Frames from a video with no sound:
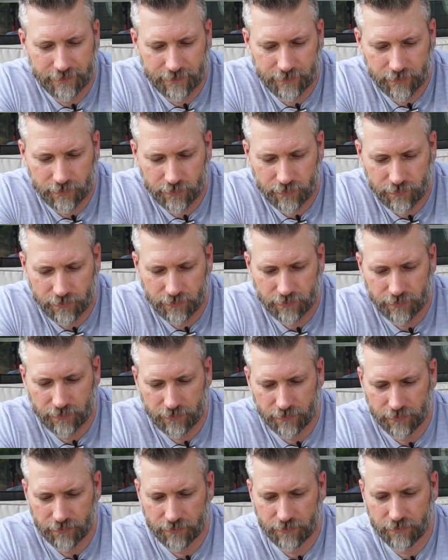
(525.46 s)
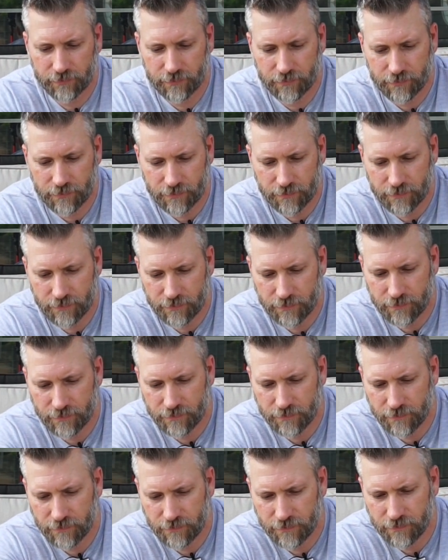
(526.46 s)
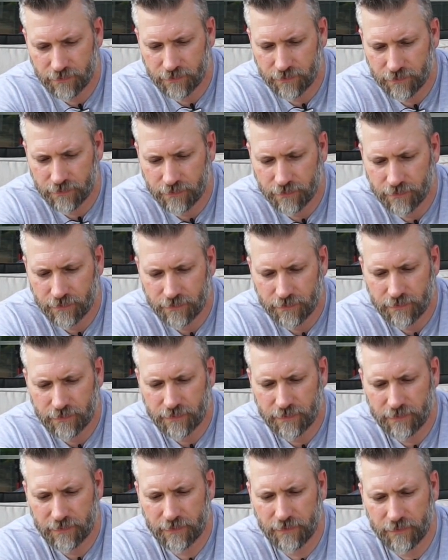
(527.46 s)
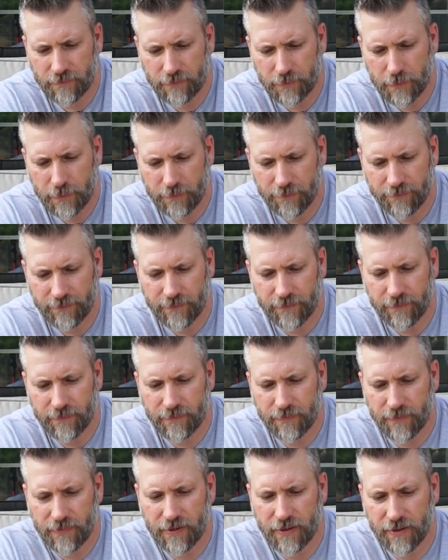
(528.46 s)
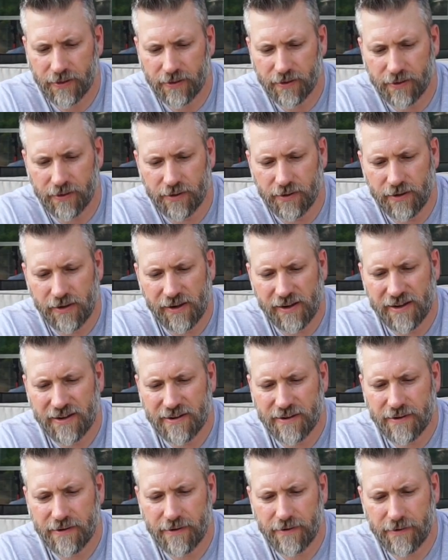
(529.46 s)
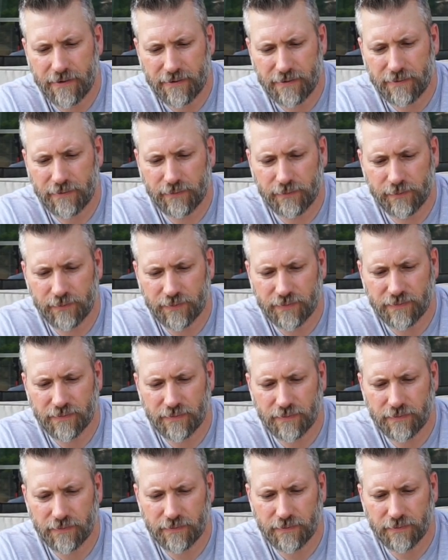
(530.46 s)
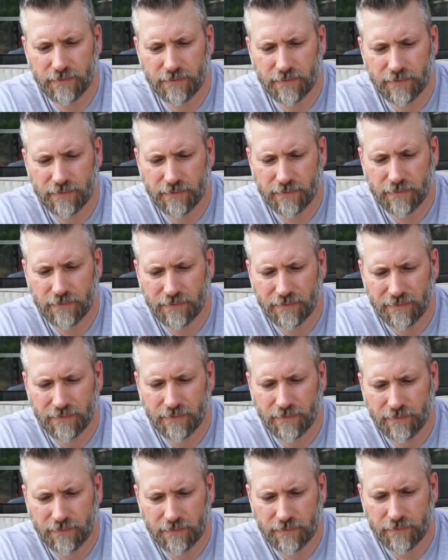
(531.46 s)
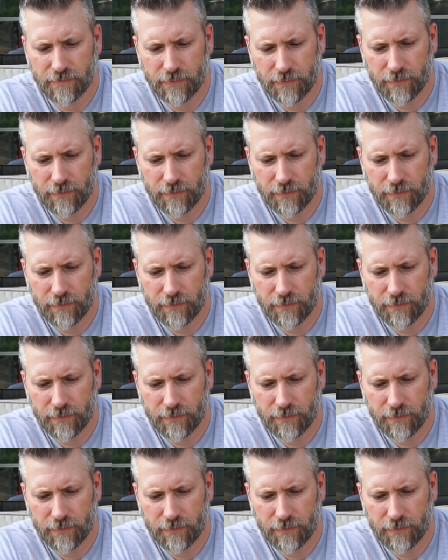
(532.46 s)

No one is speaking in this clip.